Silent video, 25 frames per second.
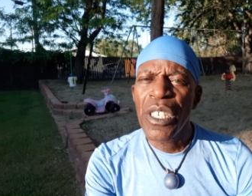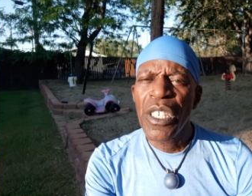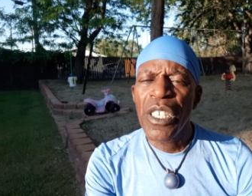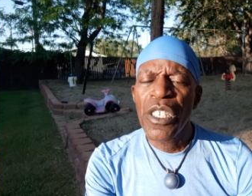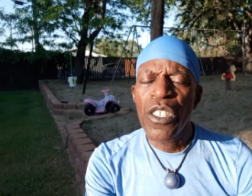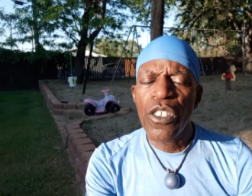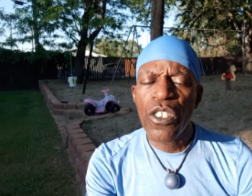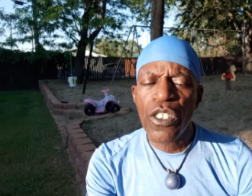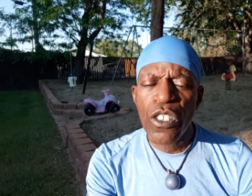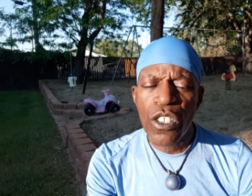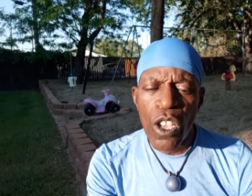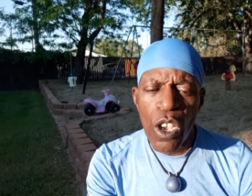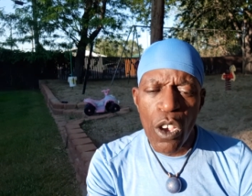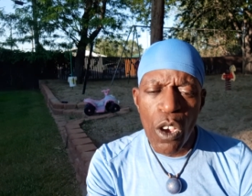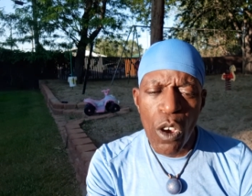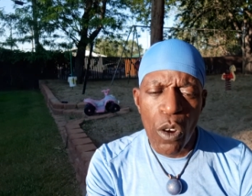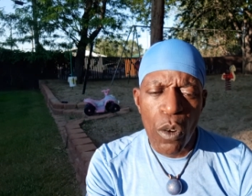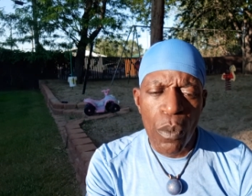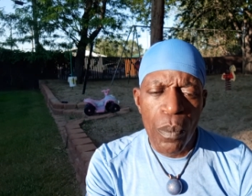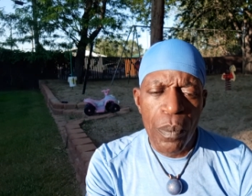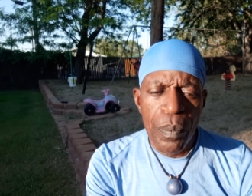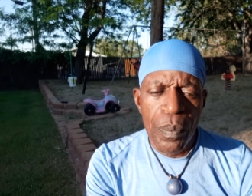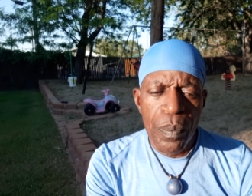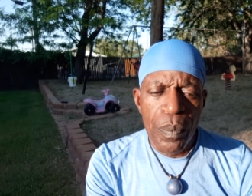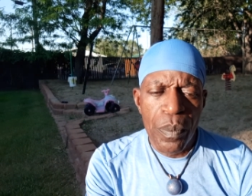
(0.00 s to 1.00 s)
So,
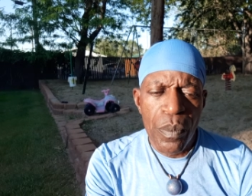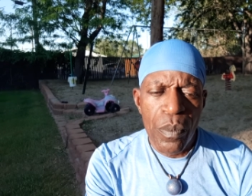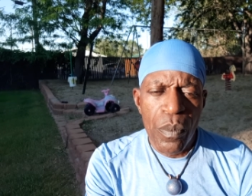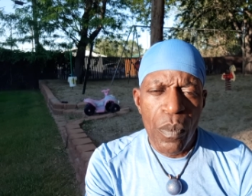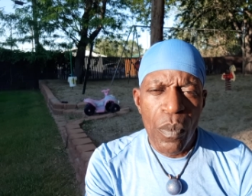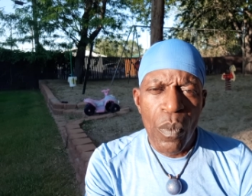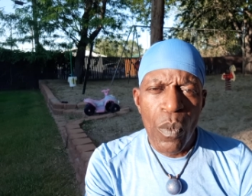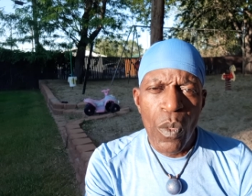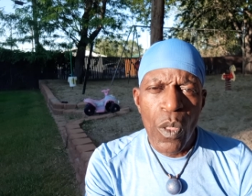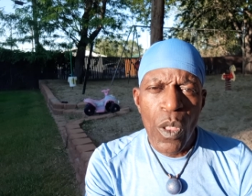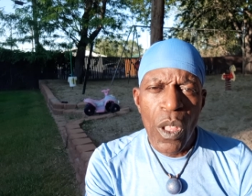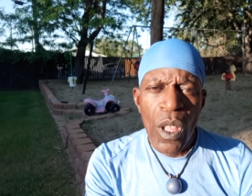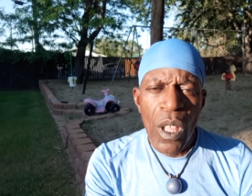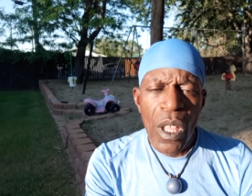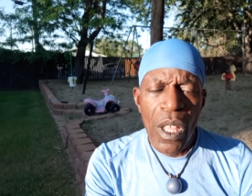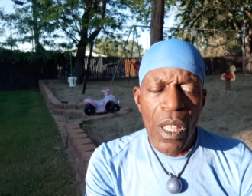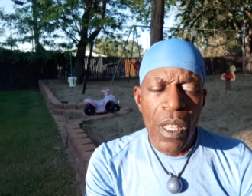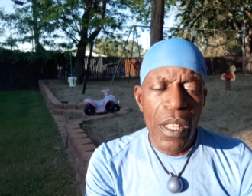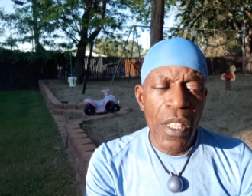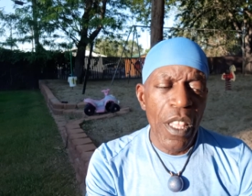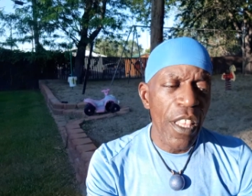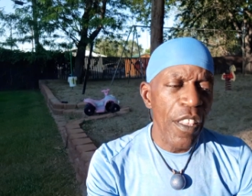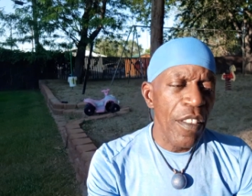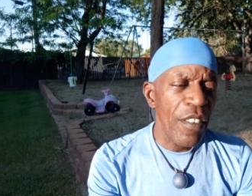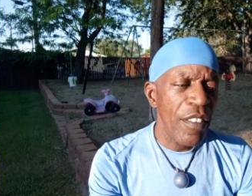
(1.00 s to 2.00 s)

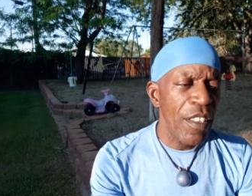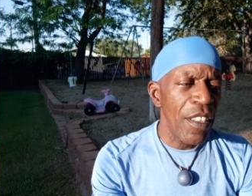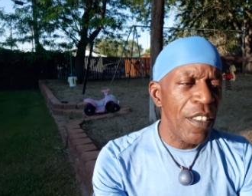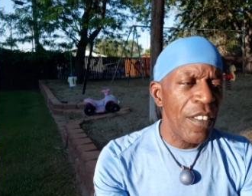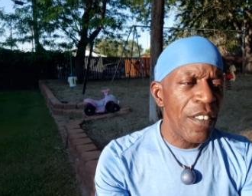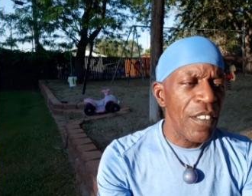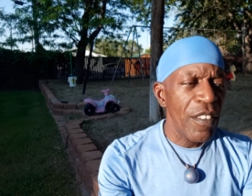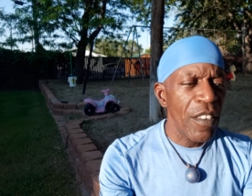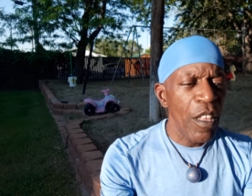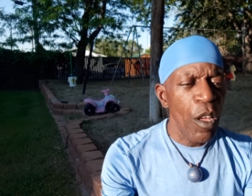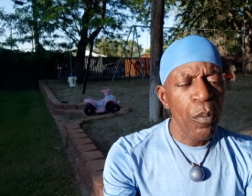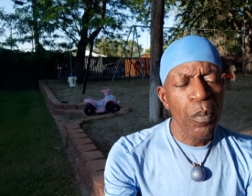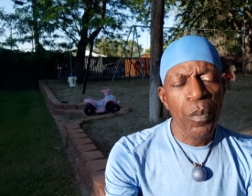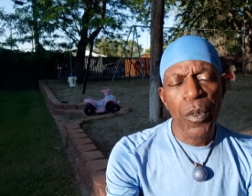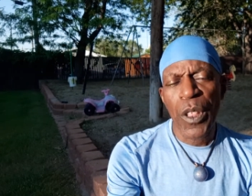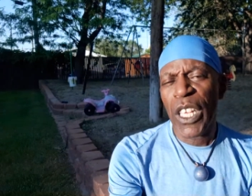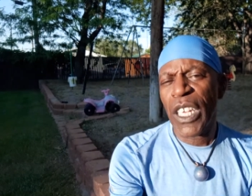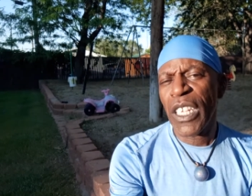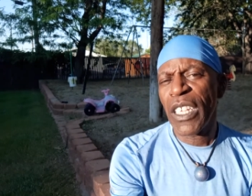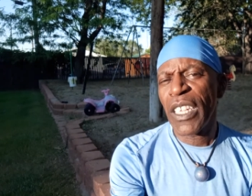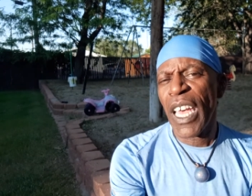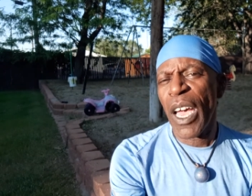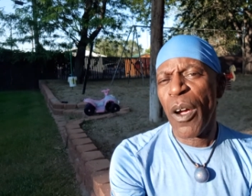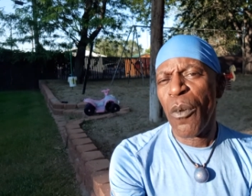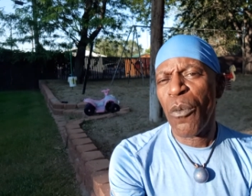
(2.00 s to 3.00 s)
this is
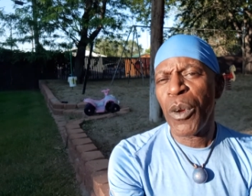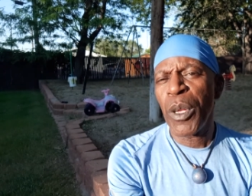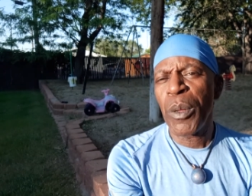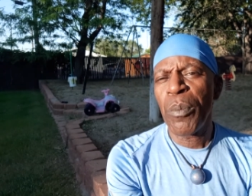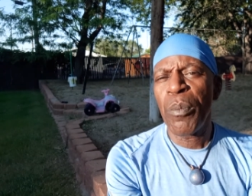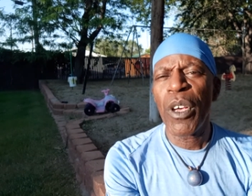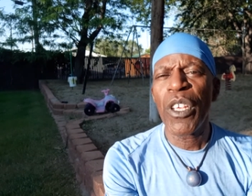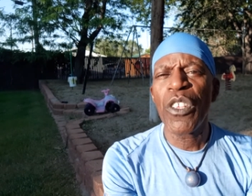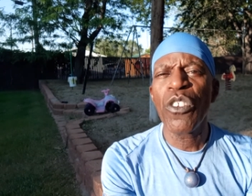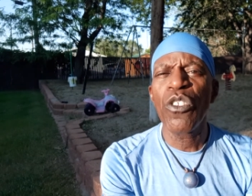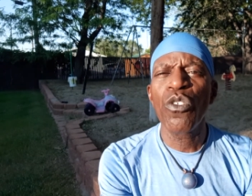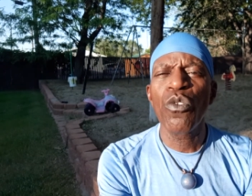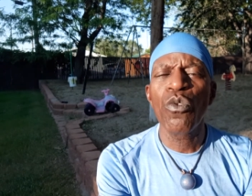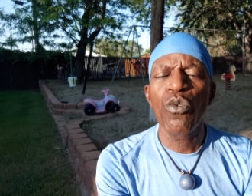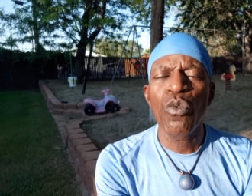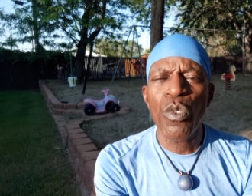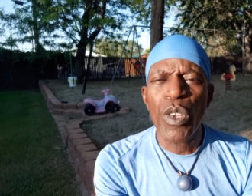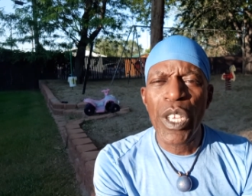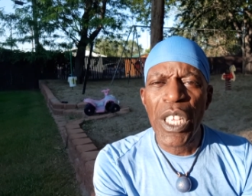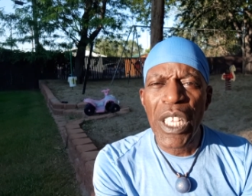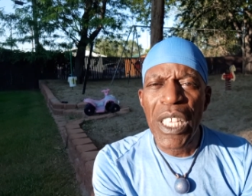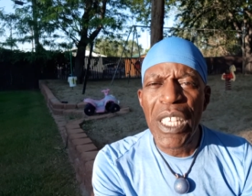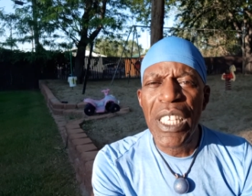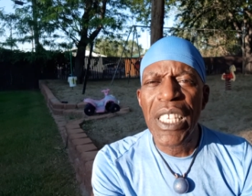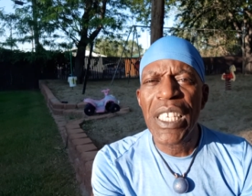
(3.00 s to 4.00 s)
something that we must
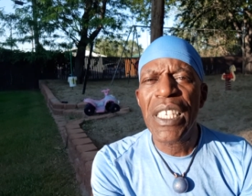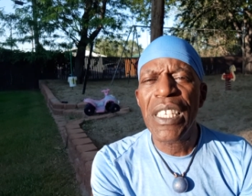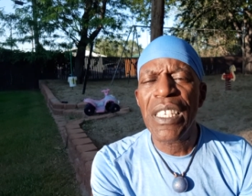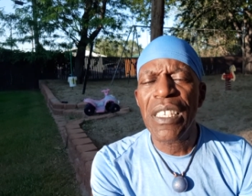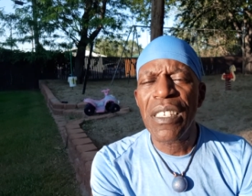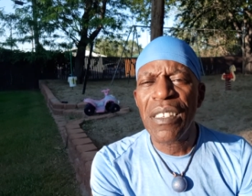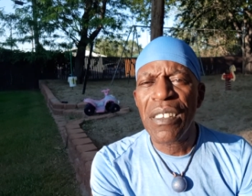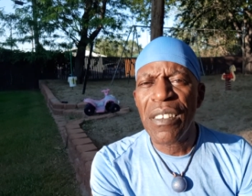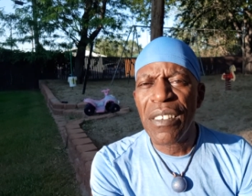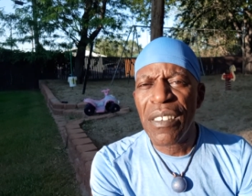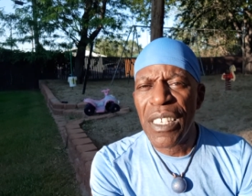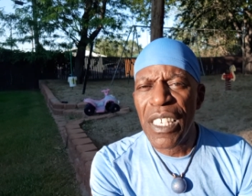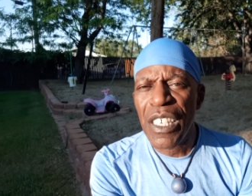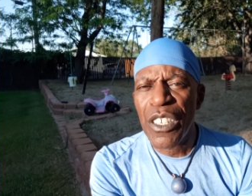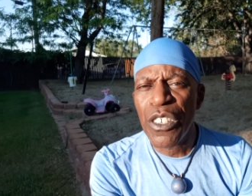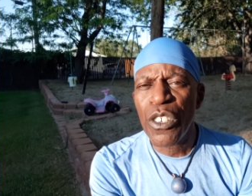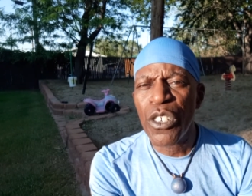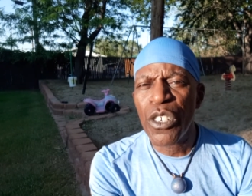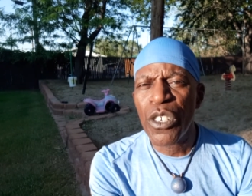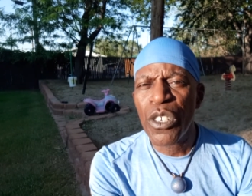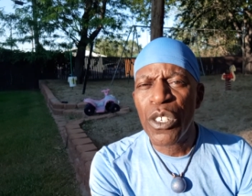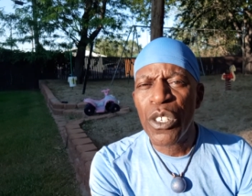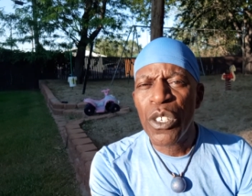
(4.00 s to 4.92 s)
really consider